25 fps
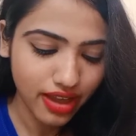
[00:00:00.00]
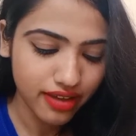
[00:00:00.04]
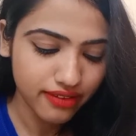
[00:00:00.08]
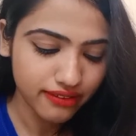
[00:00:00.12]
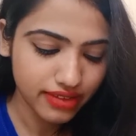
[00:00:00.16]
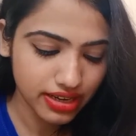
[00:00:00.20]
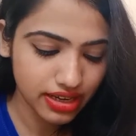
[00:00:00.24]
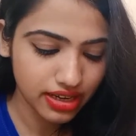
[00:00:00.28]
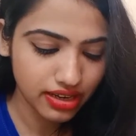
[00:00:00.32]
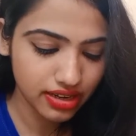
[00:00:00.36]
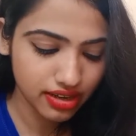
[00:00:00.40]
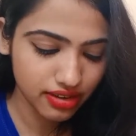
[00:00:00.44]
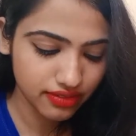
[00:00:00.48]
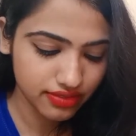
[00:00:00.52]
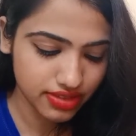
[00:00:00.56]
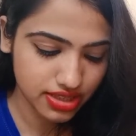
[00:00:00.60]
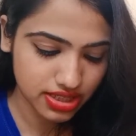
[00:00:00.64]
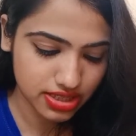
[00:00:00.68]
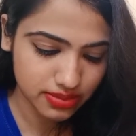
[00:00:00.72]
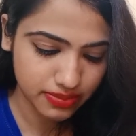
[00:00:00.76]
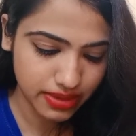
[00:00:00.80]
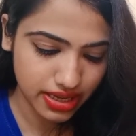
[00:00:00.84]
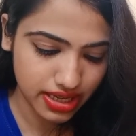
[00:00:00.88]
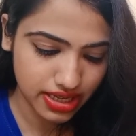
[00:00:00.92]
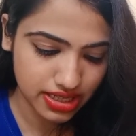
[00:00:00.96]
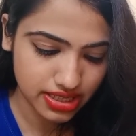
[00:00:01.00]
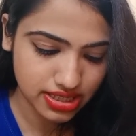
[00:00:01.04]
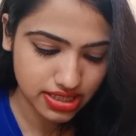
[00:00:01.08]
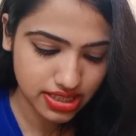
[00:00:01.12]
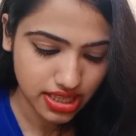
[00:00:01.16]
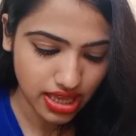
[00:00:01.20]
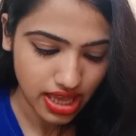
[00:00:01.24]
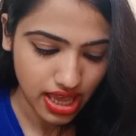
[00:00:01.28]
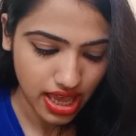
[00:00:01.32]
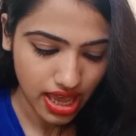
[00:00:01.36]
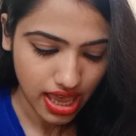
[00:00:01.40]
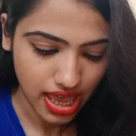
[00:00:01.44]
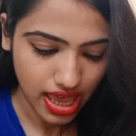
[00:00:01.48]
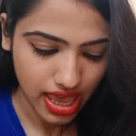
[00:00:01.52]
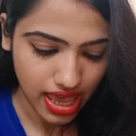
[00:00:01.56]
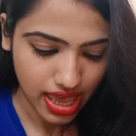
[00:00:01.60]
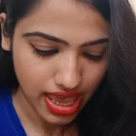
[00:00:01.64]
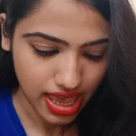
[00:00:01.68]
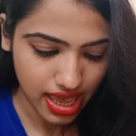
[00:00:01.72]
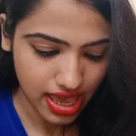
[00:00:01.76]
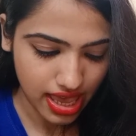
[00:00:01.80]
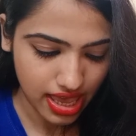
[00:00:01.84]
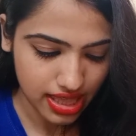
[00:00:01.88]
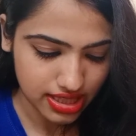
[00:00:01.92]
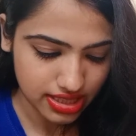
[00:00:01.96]
And I love this piece,
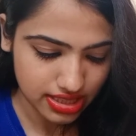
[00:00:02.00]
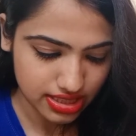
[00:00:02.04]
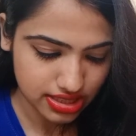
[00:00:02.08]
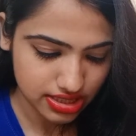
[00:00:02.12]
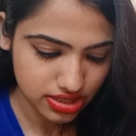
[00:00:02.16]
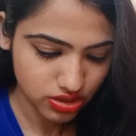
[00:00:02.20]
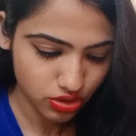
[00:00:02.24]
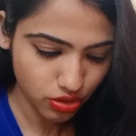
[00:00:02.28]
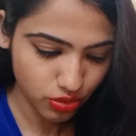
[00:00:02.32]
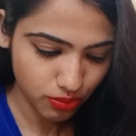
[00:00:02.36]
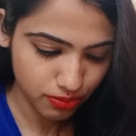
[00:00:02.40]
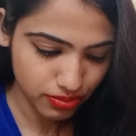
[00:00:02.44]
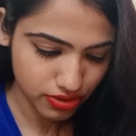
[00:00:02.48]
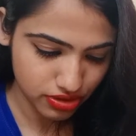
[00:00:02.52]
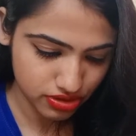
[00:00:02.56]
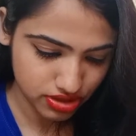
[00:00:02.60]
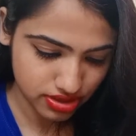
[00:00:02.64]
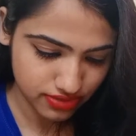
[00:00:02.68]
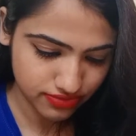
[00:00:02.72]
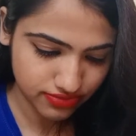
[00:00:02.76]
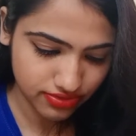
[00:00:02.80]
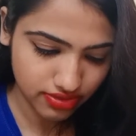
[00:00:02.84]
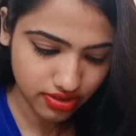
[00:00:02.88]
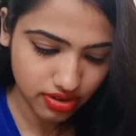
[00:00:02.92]
and it's so beautiful.